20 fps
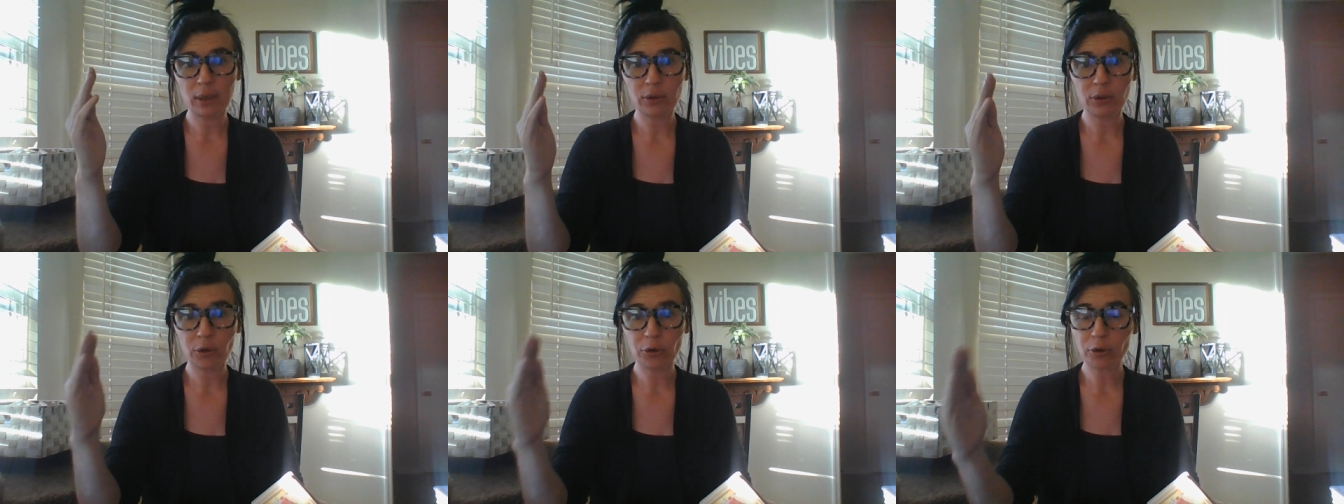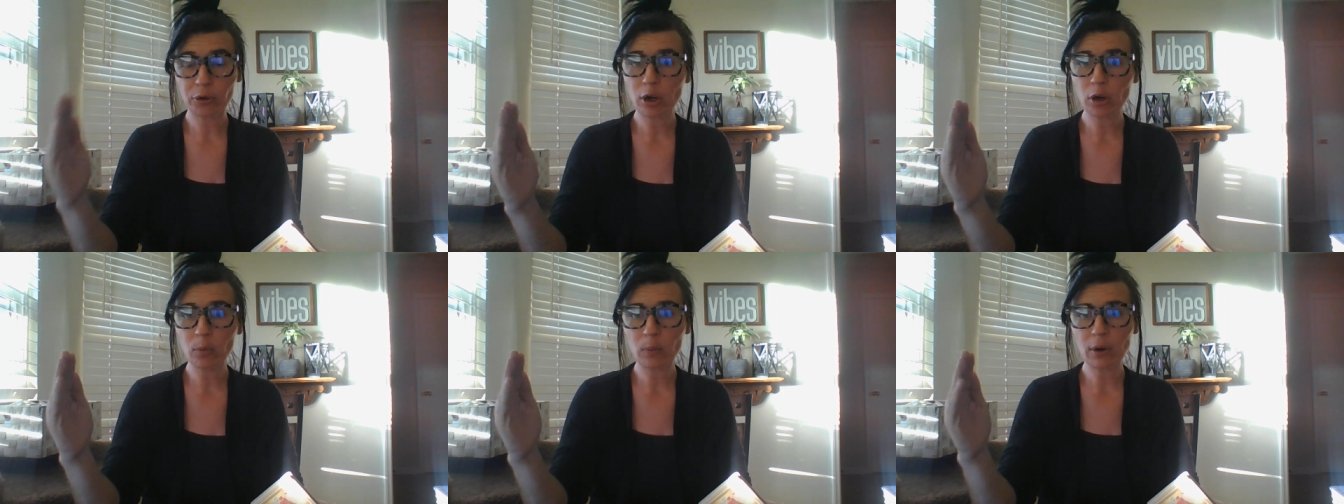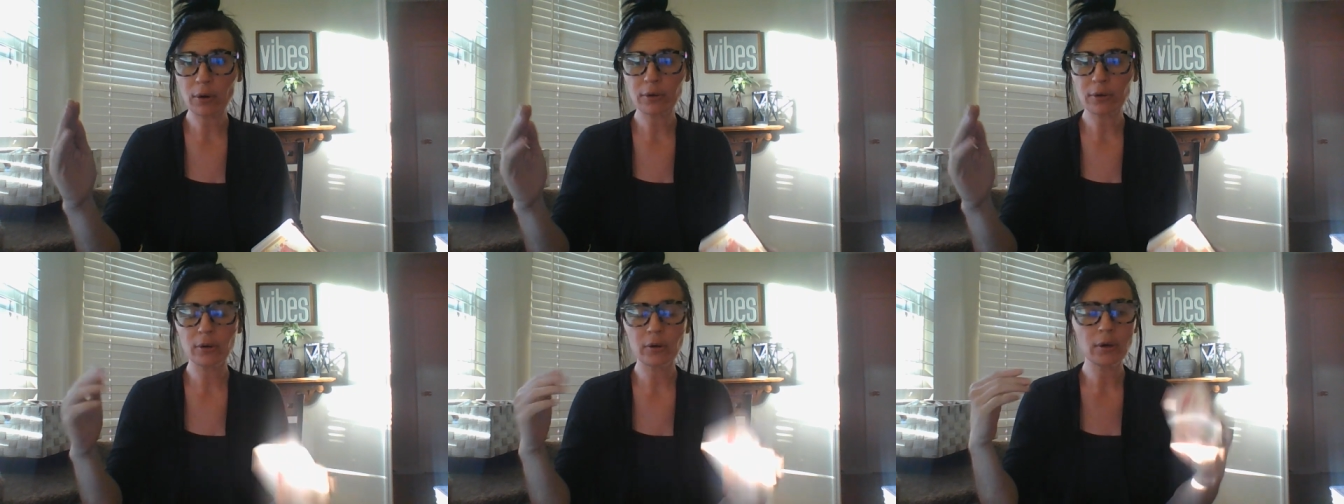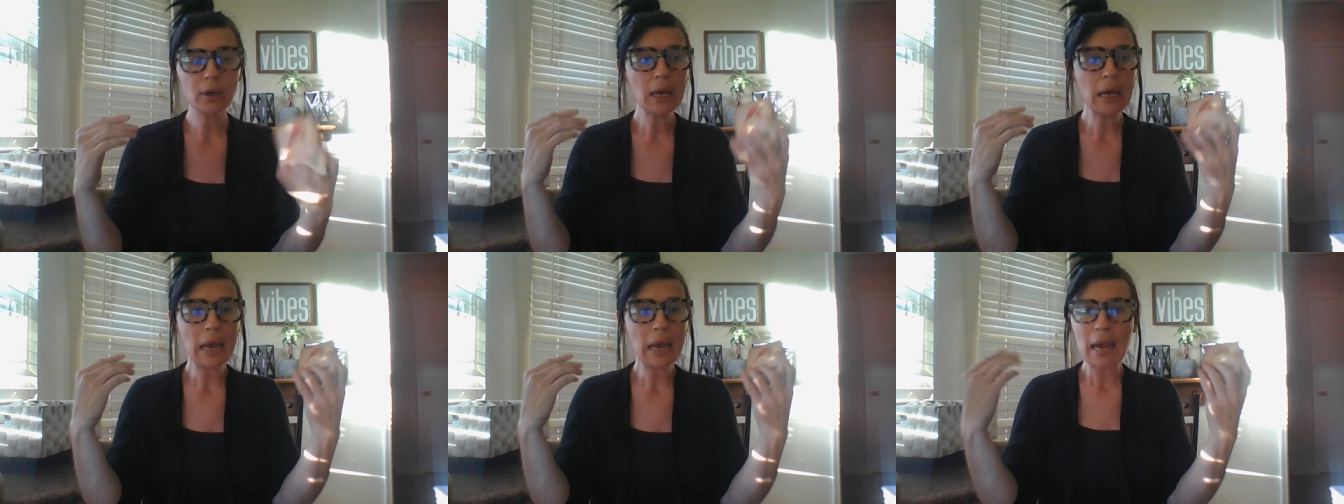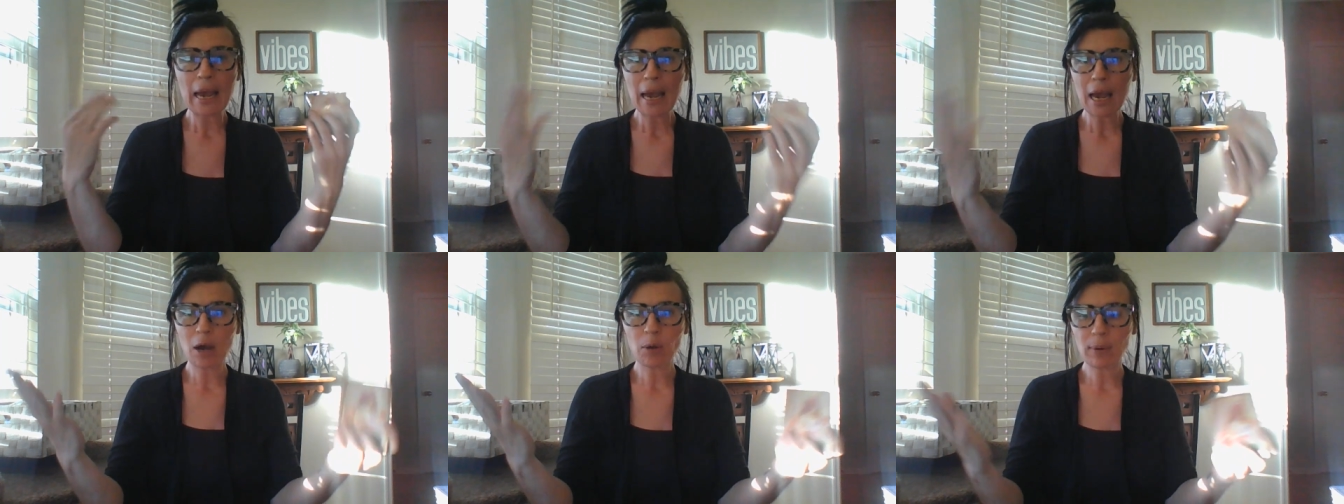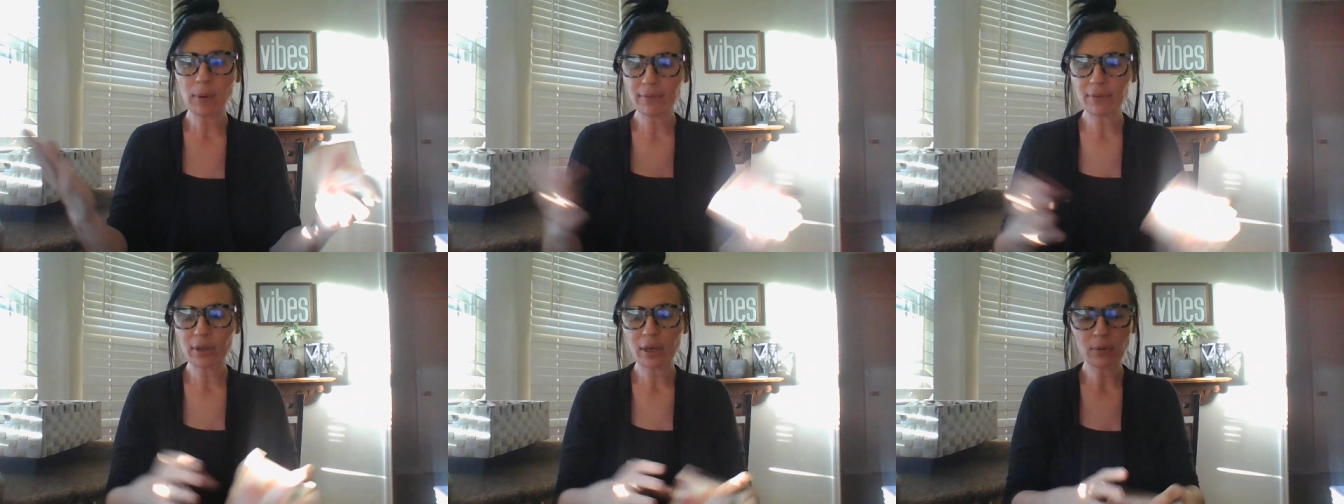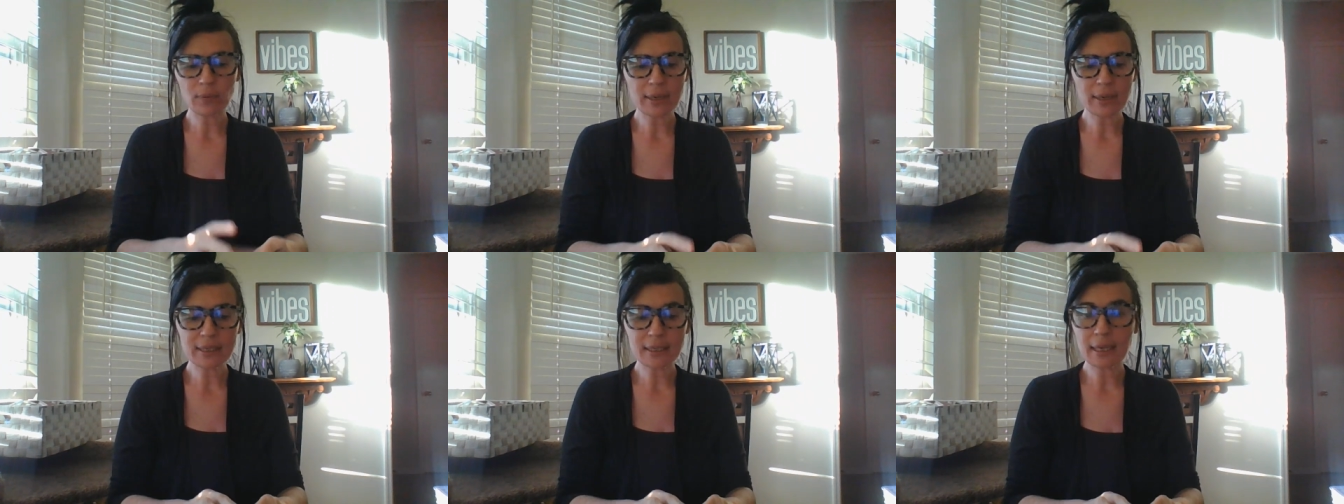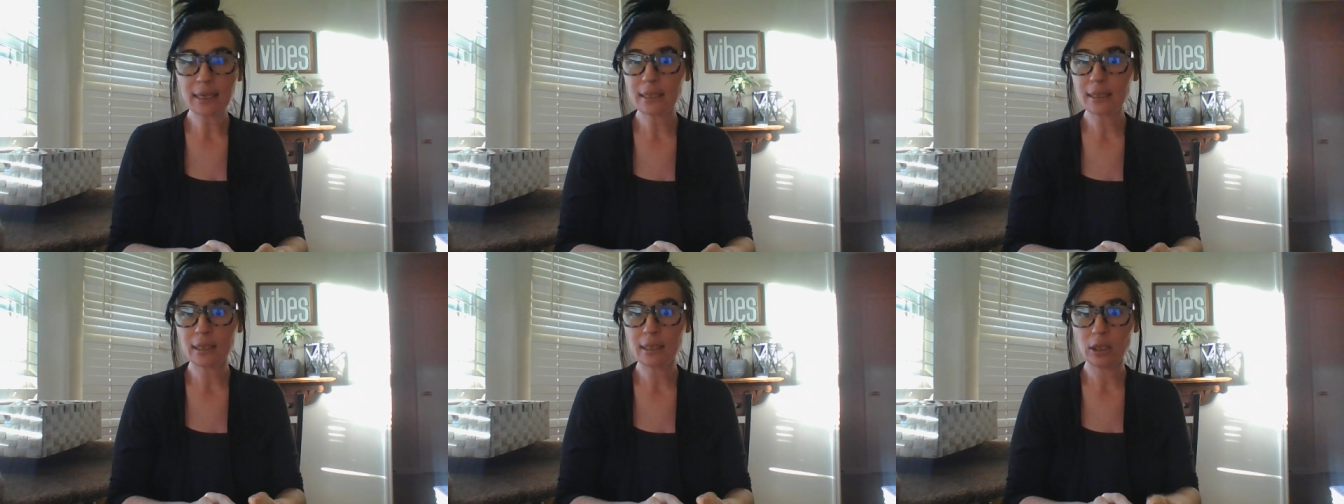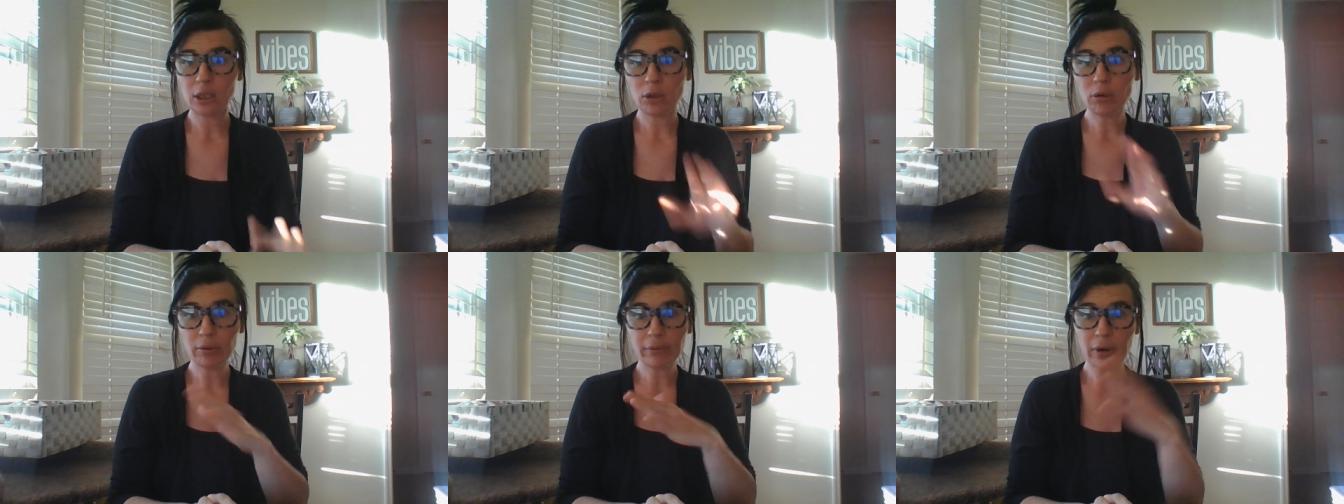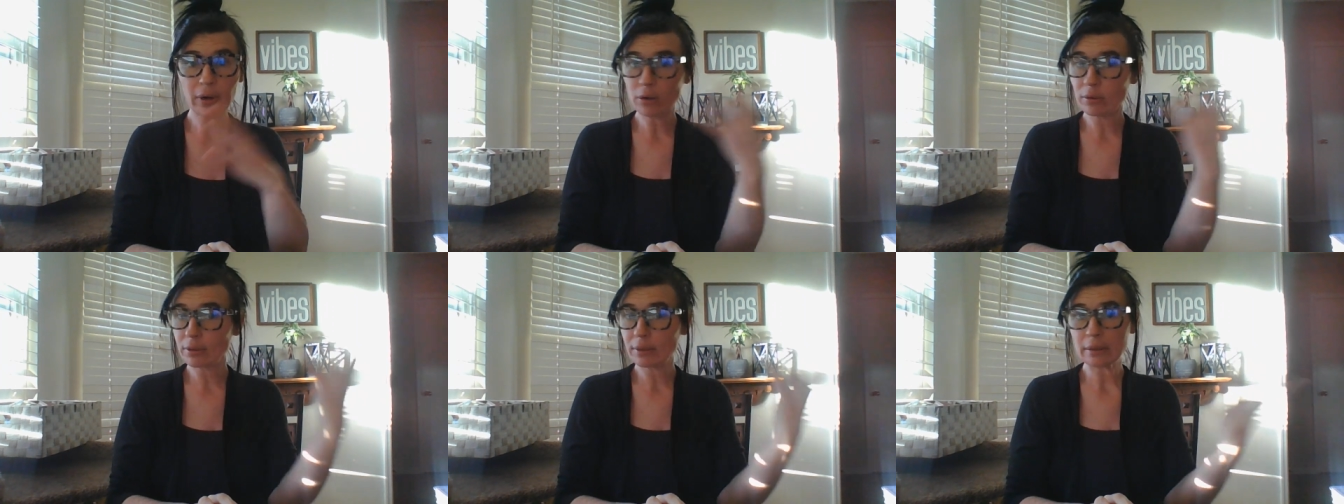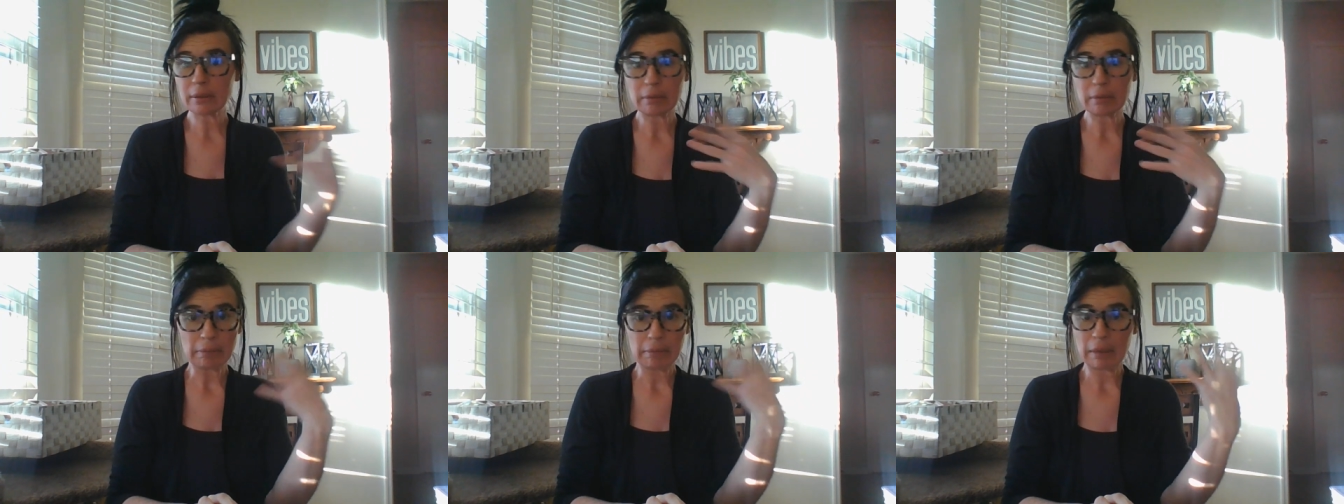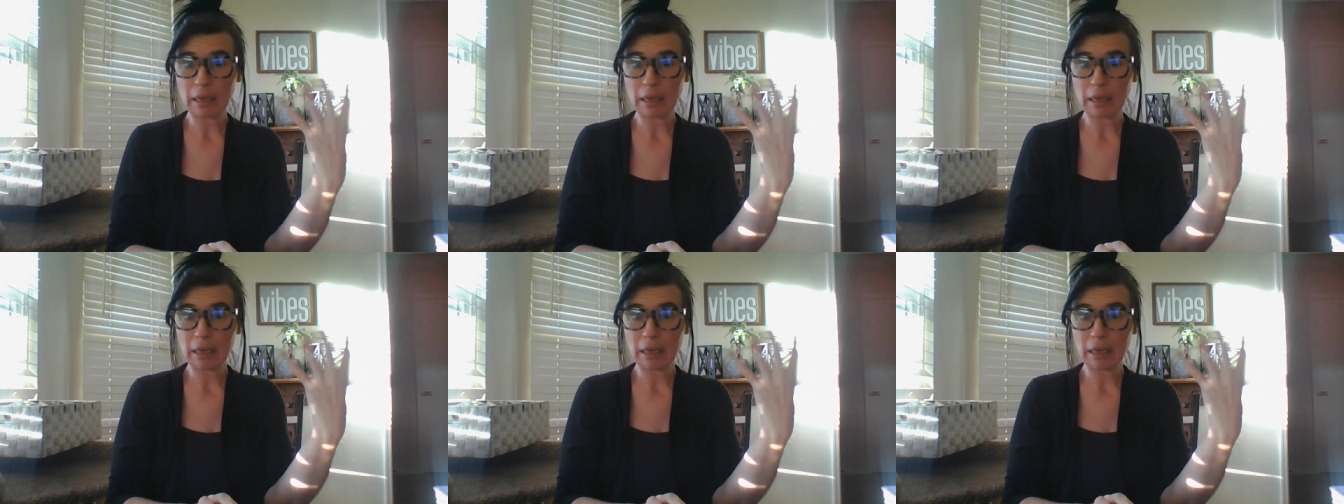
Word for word: with your coworker. However, that resonates in the universe.